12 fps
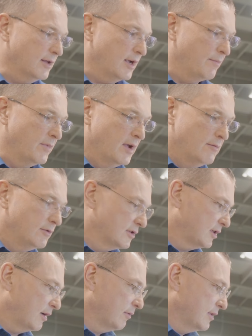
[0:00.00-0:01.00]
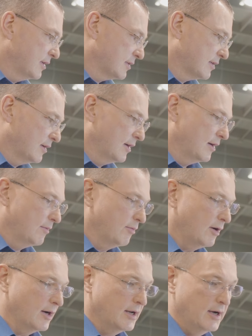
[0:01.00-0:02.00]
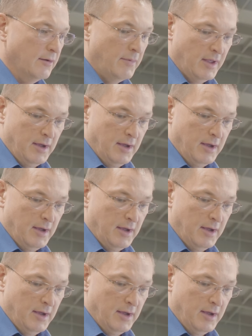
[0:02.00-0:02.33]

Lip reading: thing. We'll start with this product here.